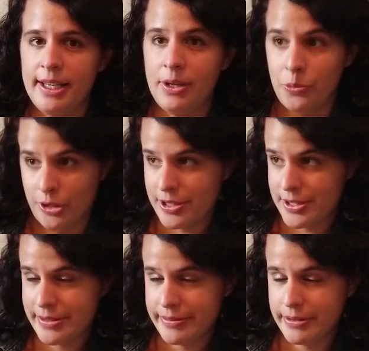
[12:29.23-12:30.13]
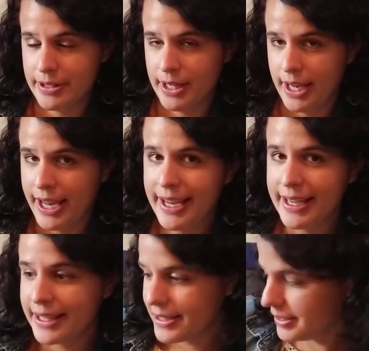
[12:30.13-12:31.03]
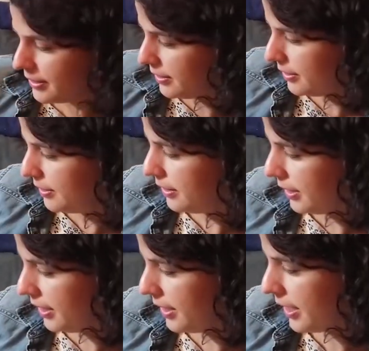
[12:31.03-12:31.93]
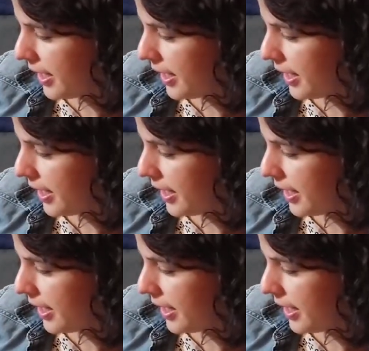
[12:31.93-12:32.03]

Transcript: it works. And it